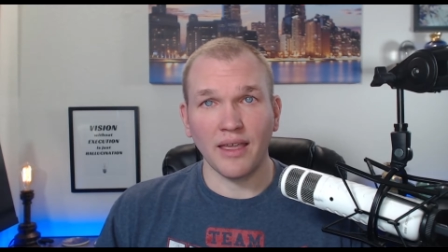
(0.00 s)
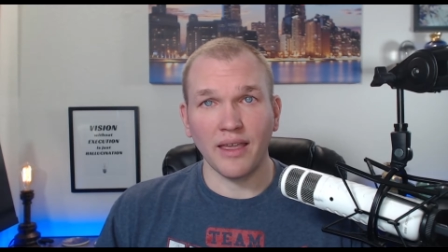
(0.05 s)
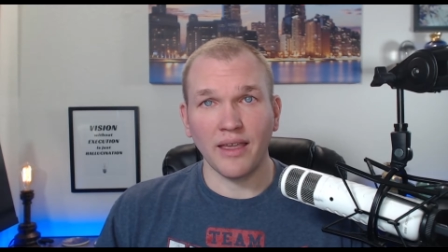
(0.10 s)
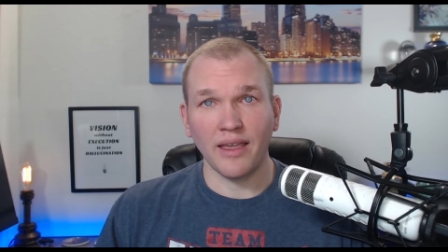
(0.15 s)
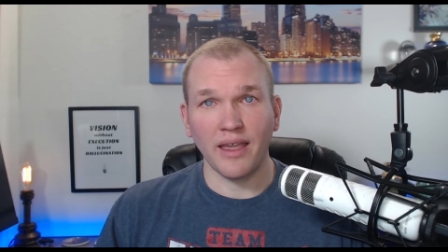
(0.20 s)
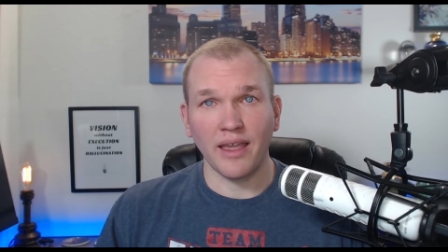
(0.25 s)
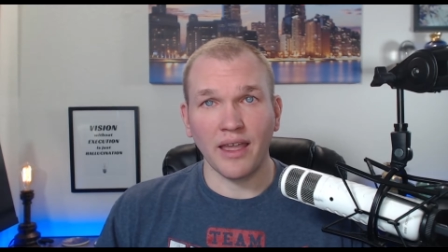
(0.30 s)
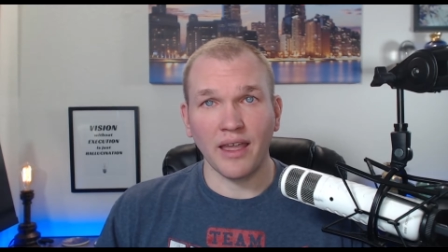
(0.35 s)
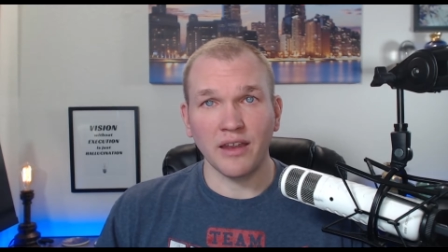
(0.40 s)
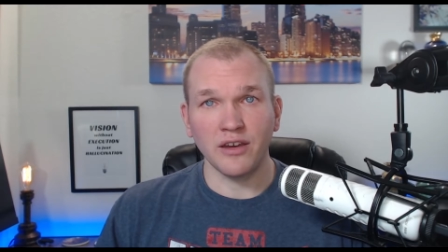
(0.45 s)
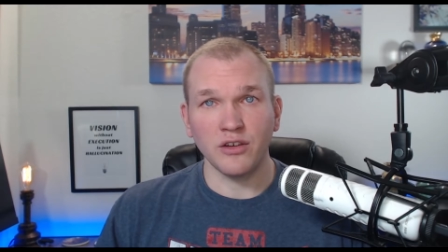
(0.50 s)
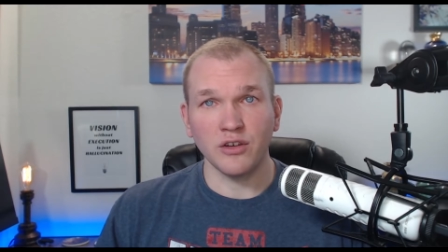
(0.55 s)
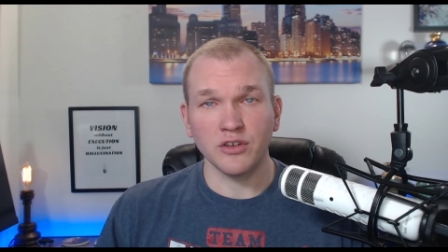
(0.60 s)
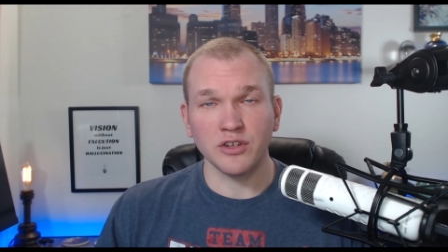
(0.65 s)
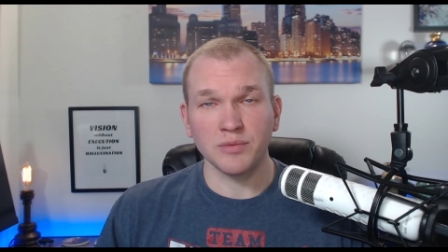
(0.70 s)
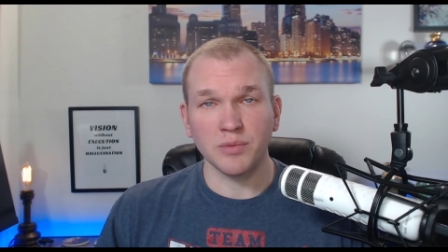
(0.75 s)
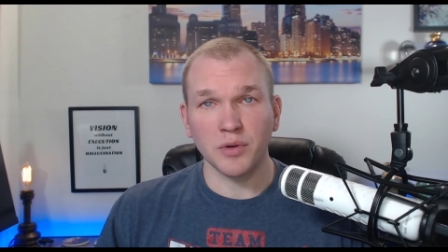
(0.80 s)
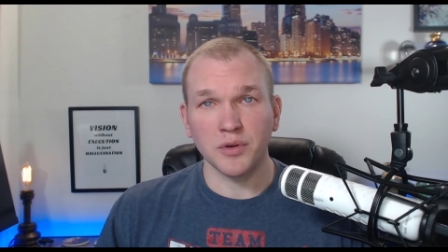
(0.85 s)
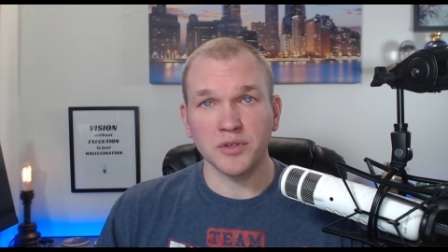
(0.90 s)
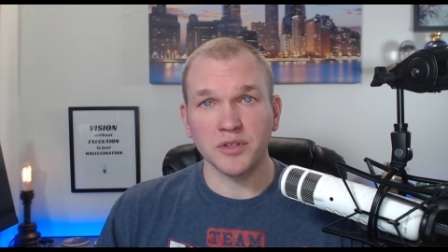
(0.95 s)
and you're
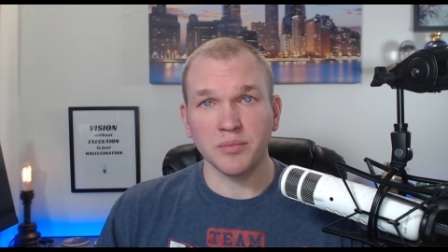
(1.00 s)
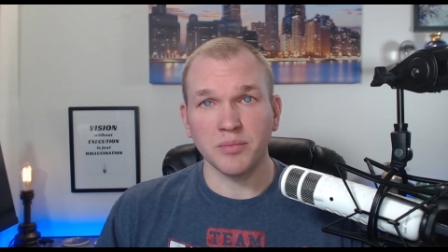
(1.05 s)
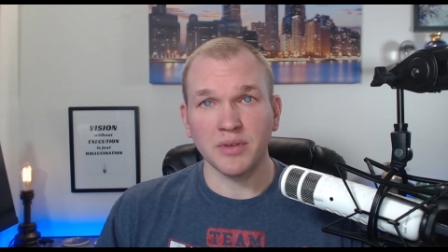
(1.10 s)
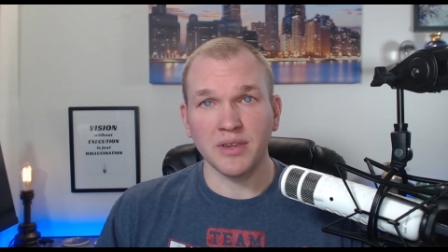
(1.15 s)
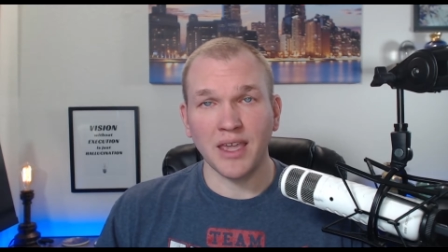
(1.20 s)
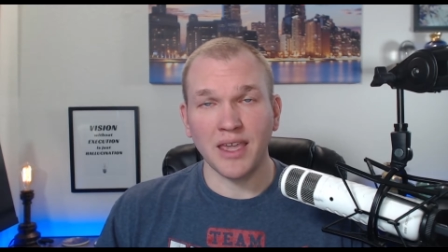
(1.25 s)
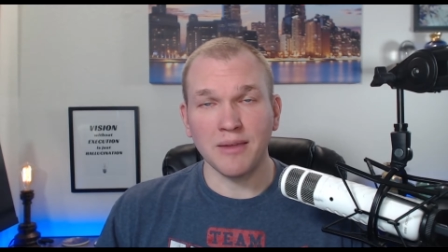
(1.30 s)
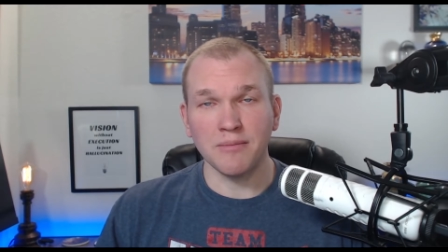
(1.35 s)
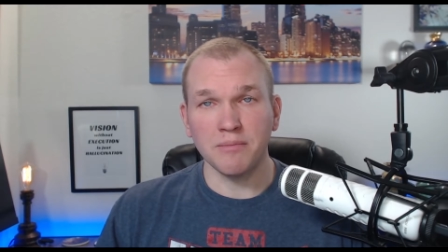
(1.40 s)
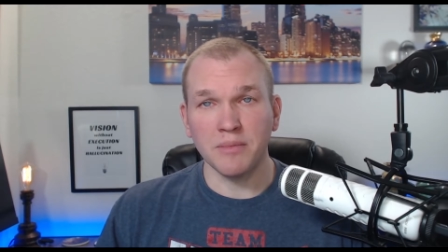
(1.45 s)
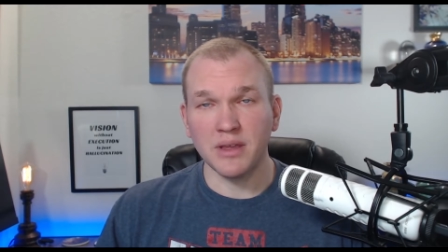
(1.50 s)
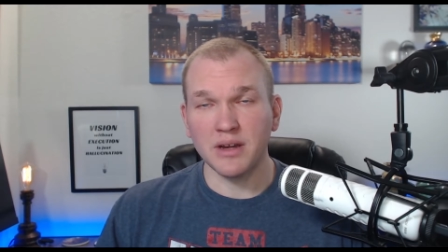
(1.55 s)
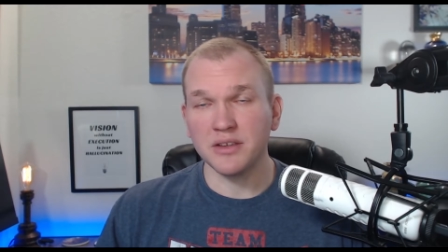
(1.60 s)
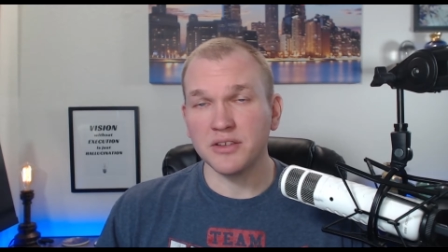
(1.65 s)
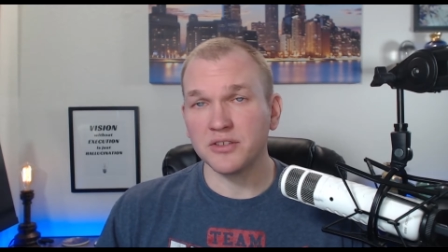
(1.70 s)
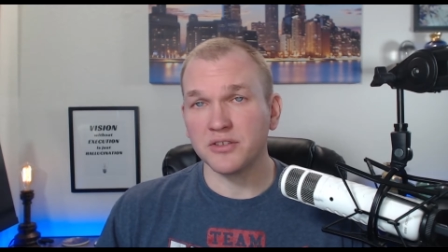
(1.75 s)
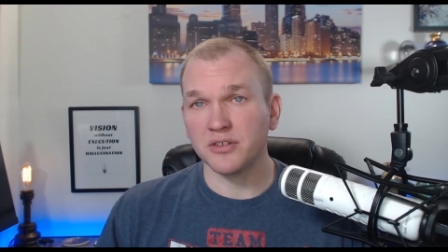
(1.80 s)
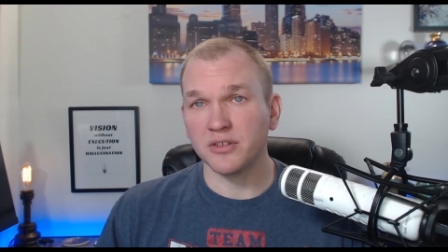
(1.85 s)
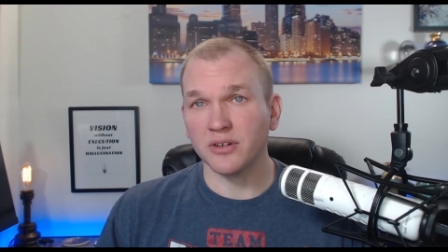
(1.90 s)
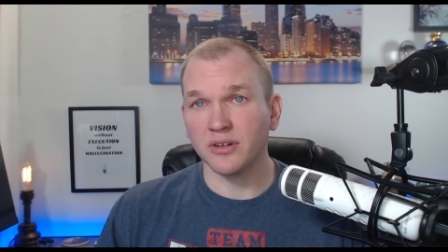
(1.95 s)
supposed to be a
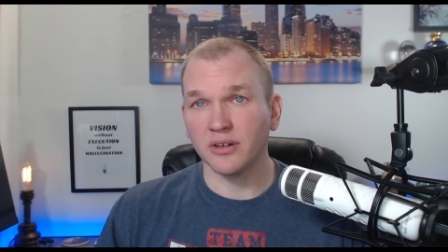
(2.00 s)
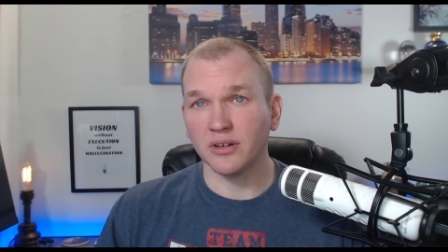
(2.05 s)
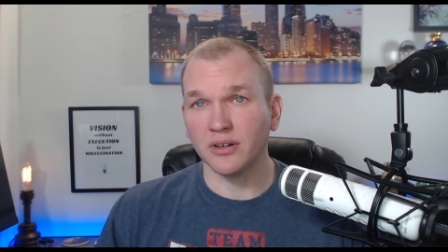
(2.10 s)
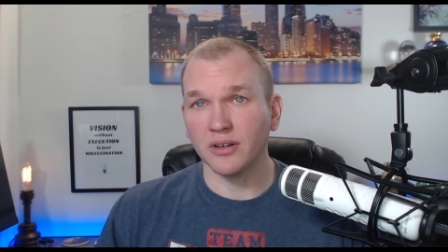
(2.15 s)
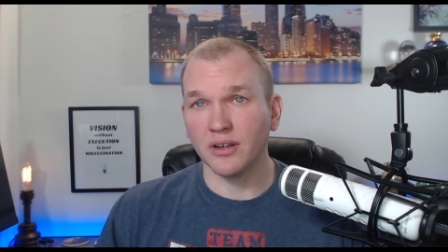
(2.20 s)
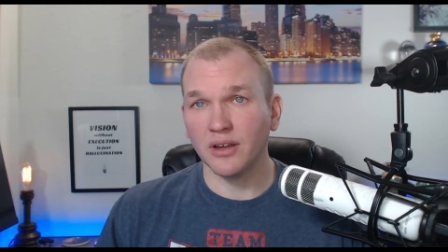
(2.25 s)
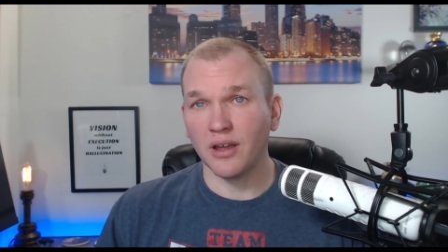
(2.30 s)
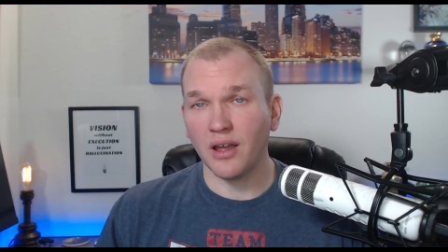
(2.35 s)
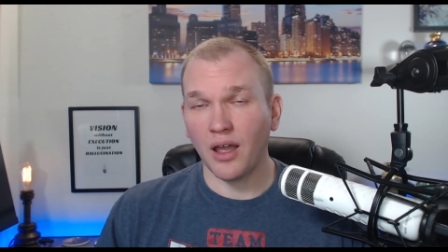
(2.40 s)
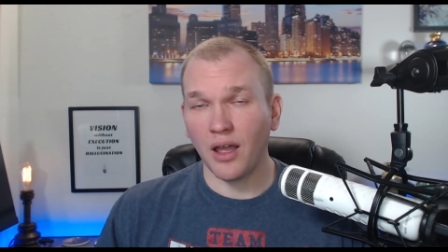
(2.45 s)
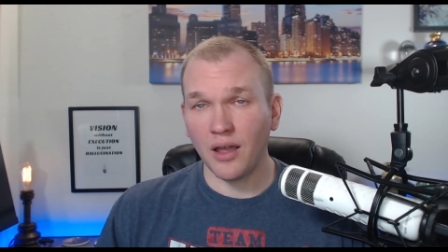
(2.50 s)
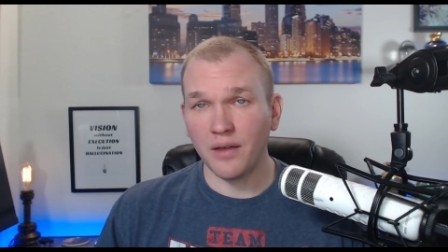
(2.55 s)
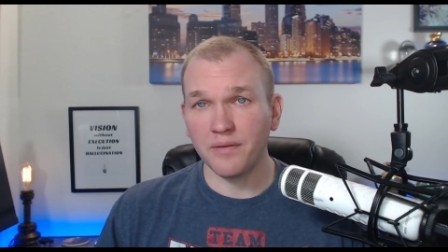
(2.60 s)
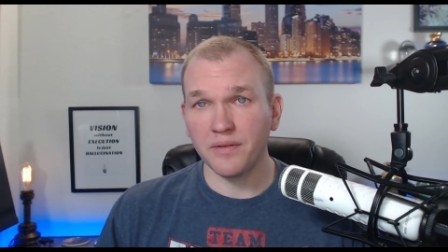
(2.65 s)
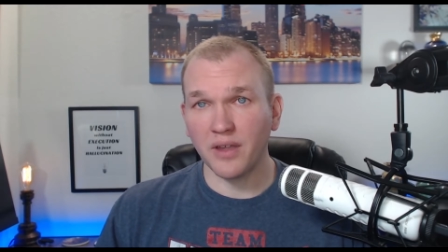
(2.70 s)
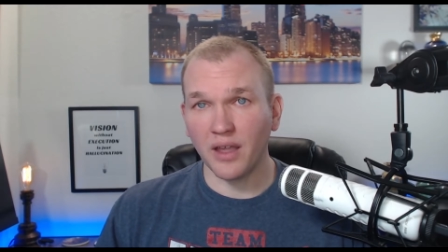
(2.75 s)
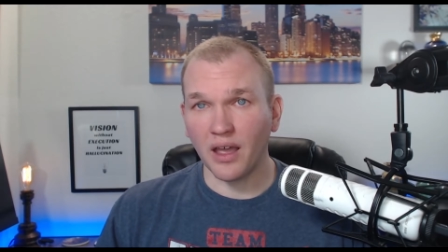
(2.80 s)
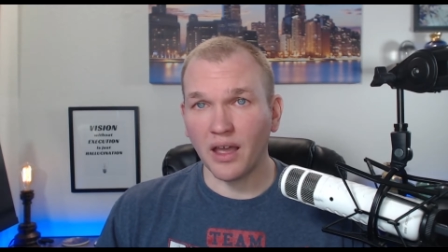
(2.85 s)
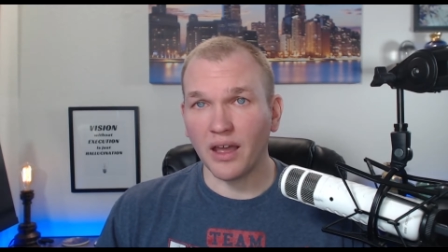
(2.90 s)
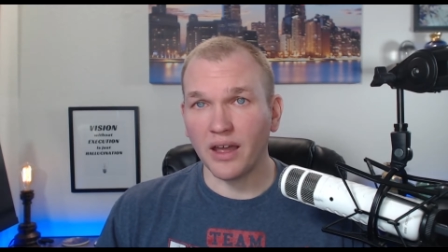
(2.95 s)
minister of
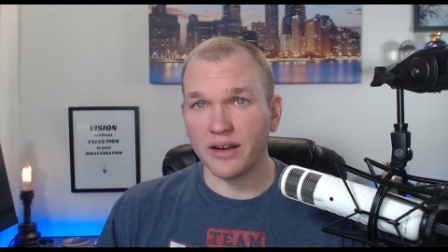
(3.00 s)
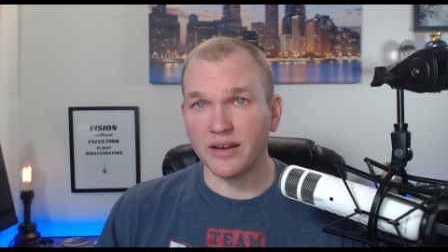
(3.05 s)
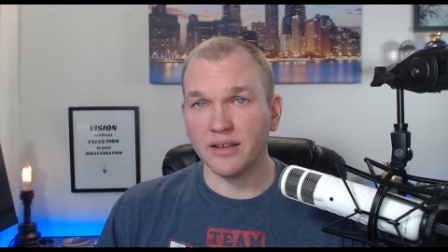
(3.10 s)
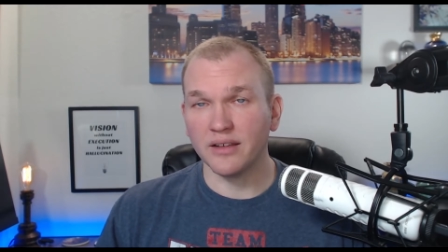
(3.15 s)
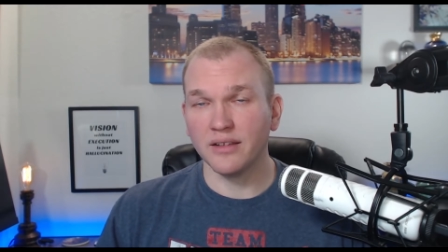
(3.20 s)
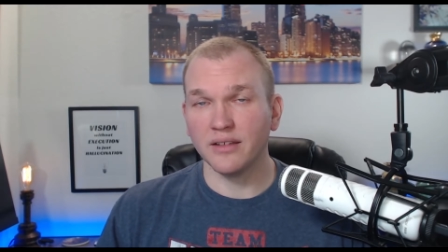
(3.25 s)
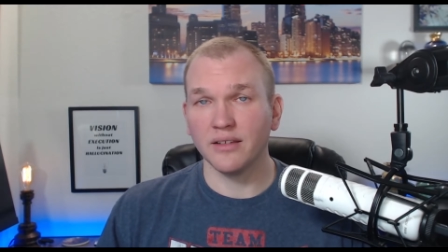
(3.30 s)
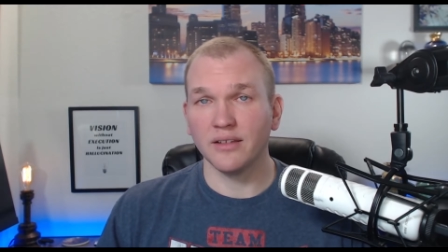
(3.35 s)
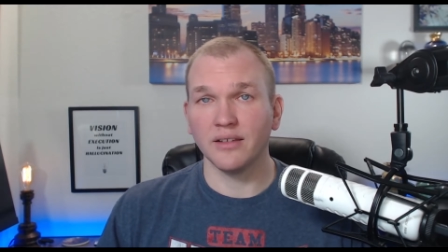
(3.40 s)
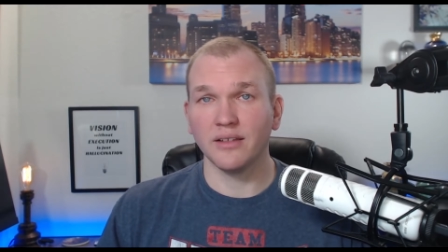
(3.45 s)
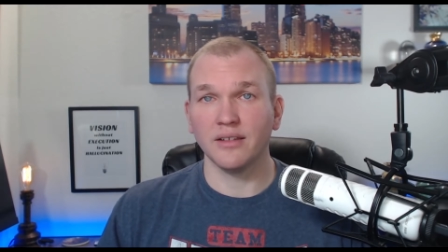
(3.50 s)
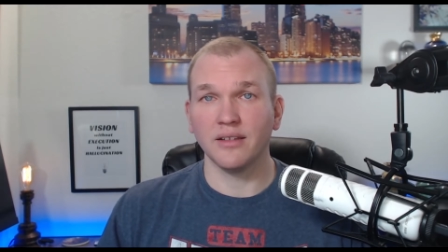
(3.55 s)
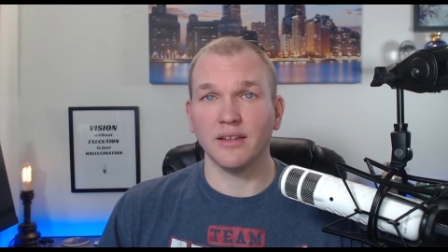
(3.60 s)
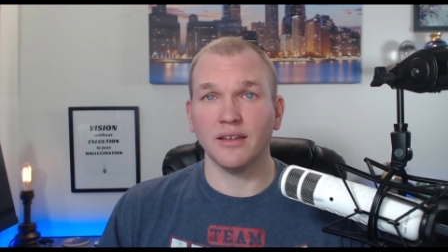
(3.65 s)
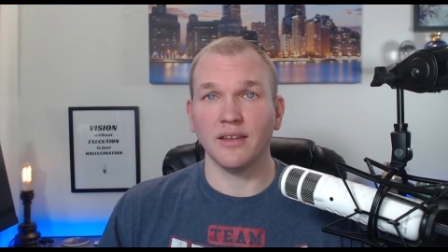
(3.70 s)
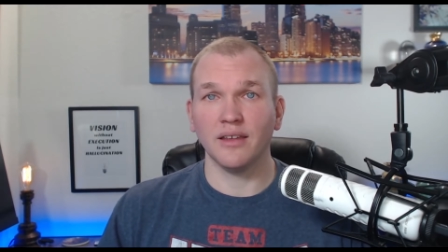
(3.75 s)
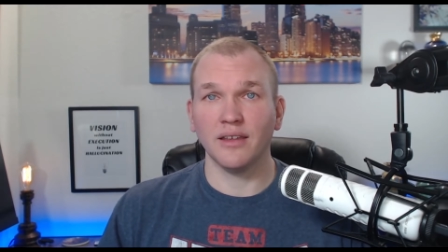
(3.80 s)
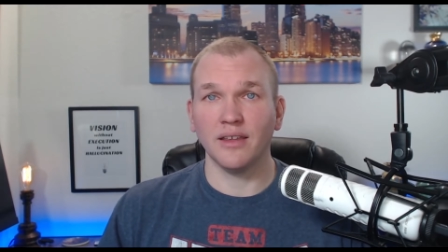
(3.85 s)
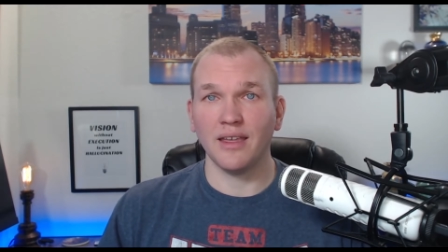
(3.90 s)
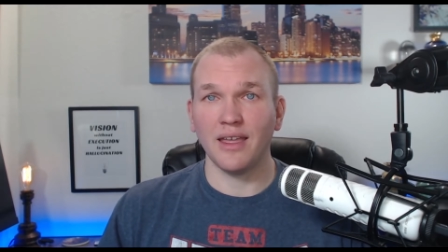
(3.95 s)
God,
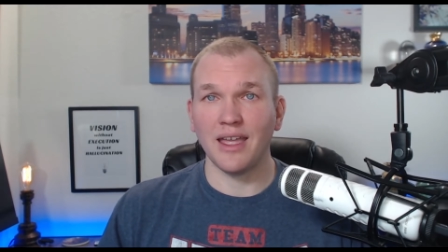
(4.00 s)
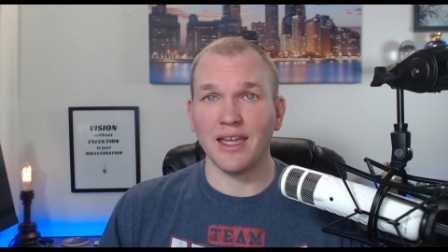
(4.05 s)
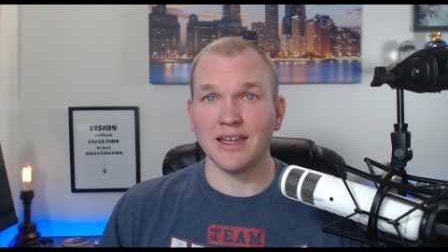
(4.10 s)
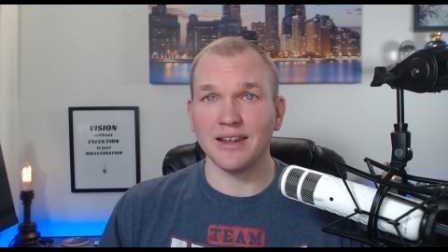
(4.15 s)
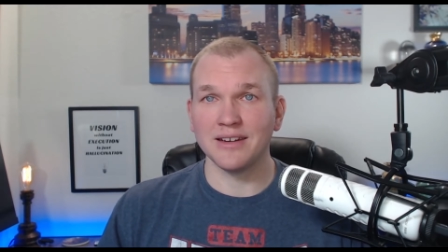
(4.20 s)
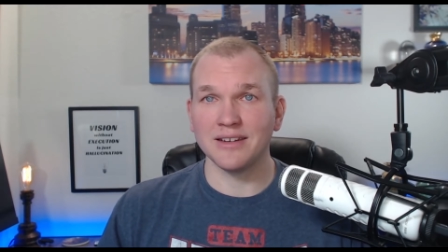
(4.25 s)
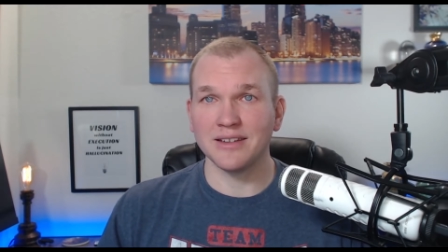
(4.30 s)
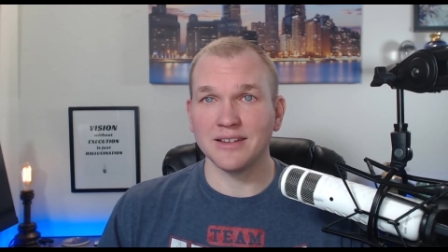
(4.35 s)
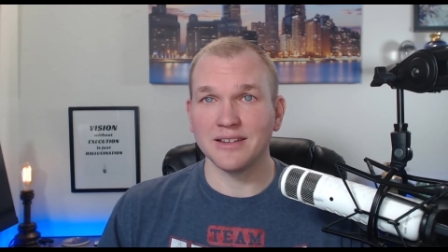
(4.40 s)
and